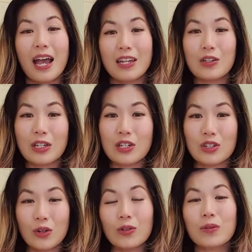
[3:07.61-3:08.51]
and you can
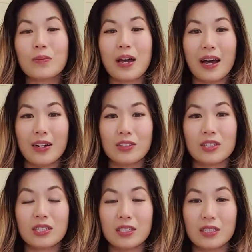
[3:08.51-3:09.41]
show them how
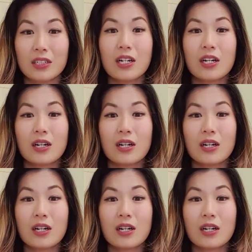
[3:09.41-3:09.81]
to